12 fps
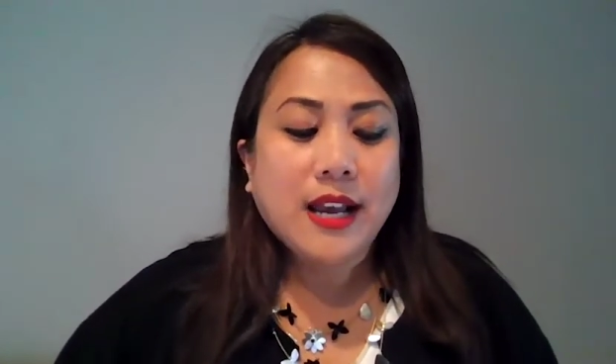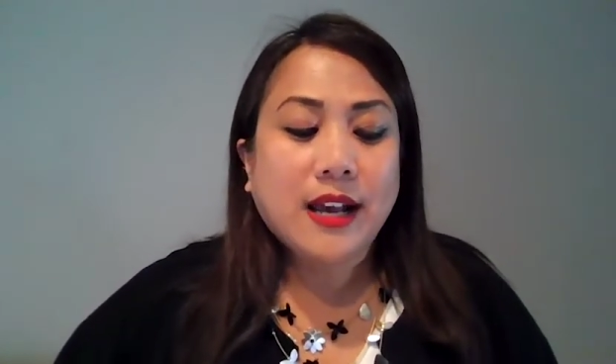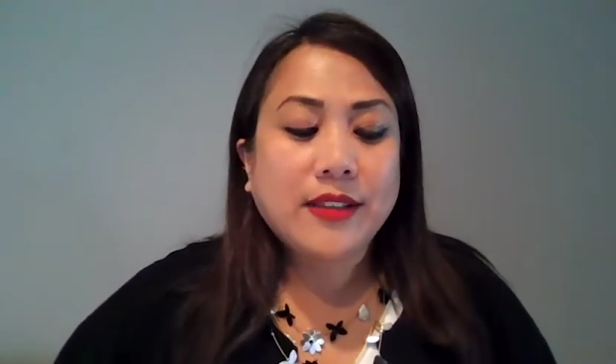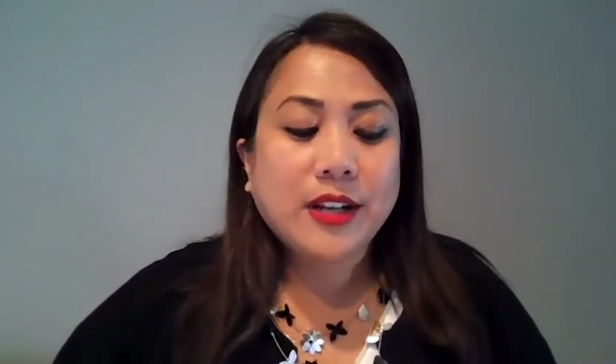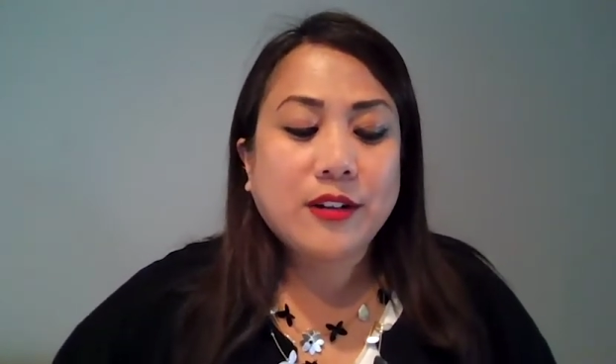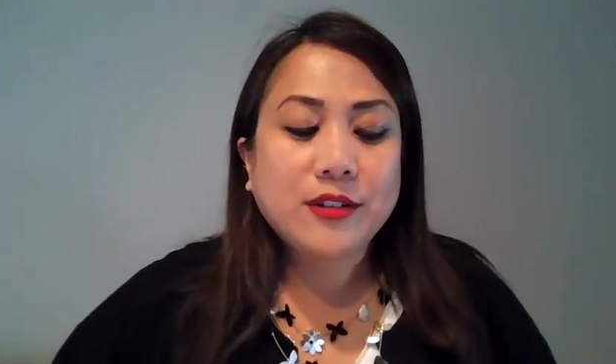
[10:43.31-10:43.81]

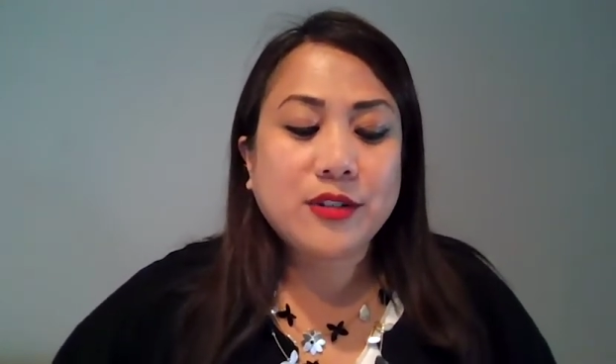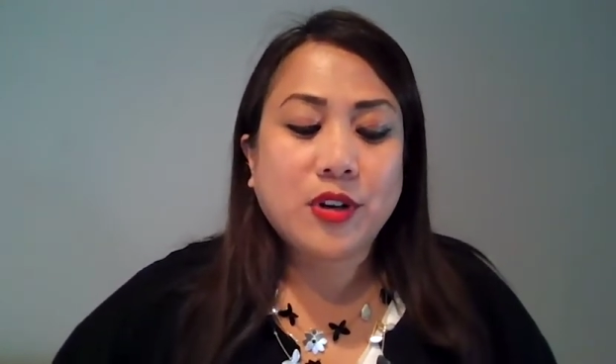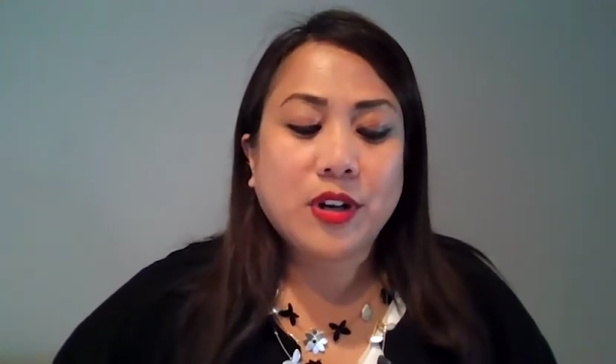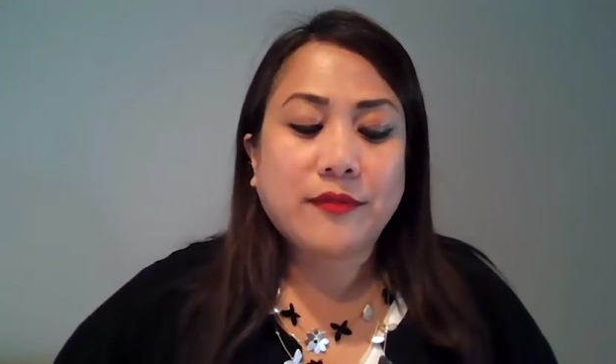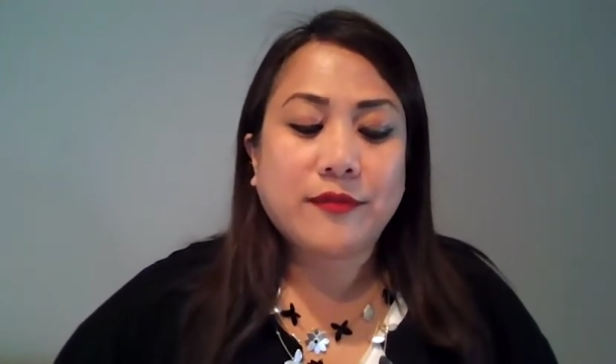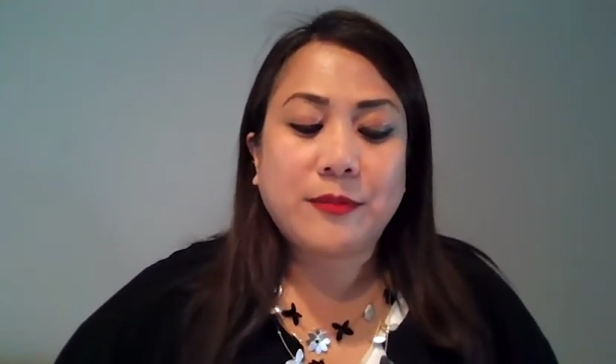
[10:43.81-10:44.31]
And that also
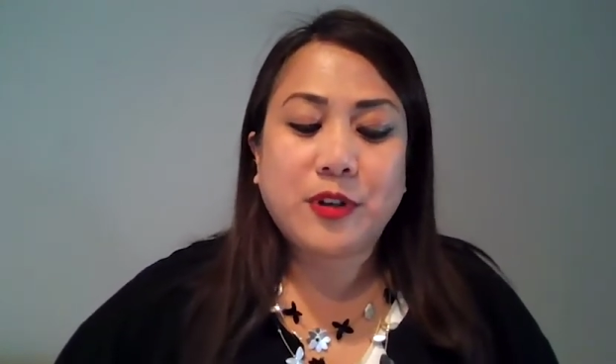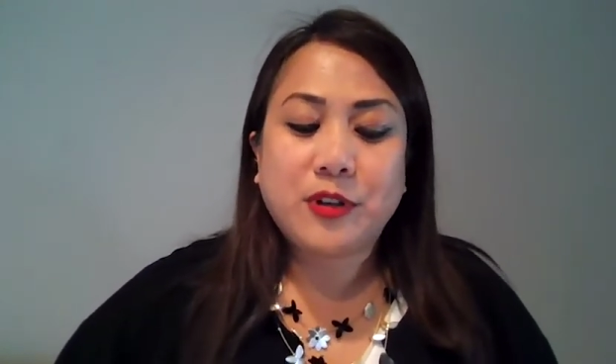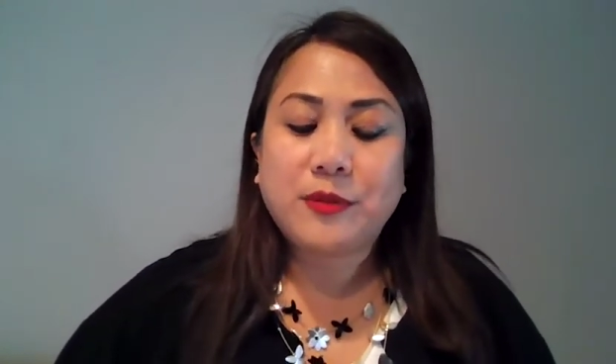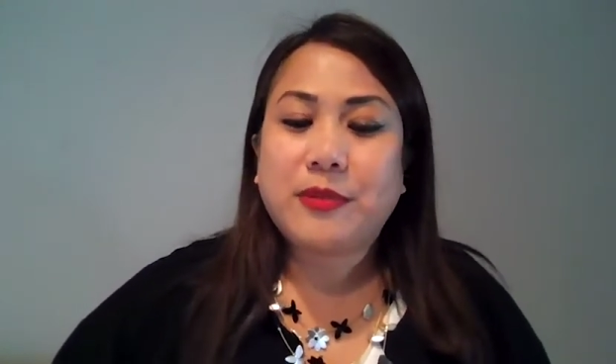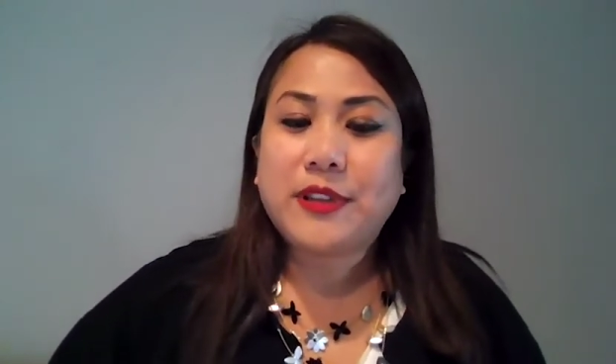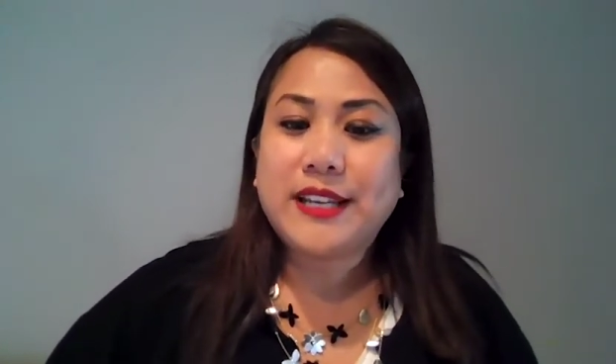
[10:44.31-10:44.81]
come from a
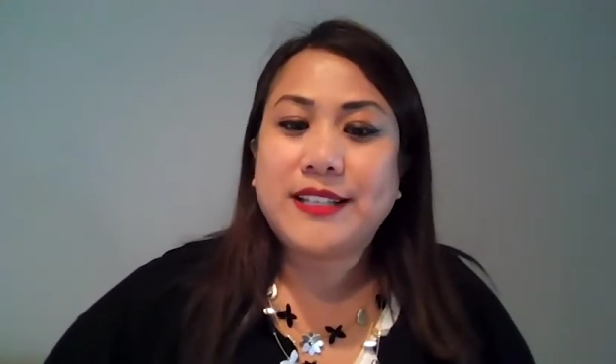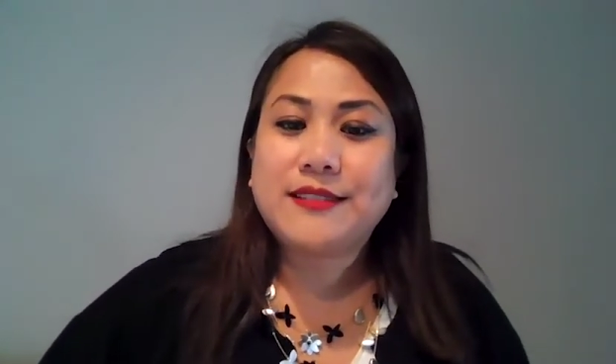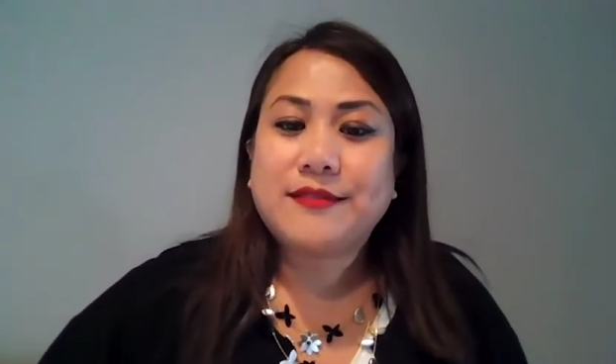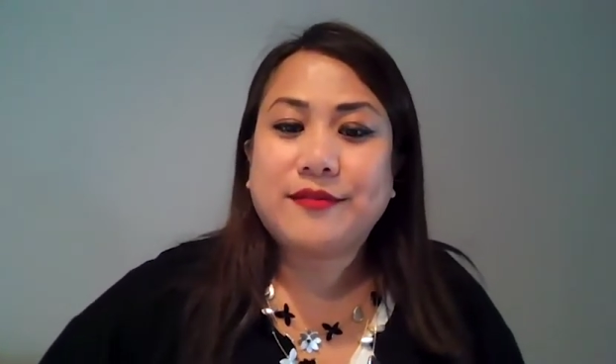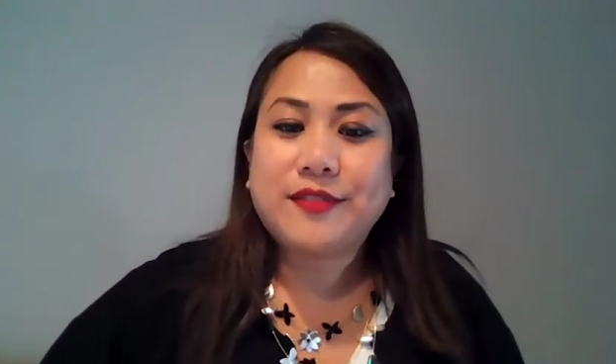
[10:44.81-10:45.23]
good place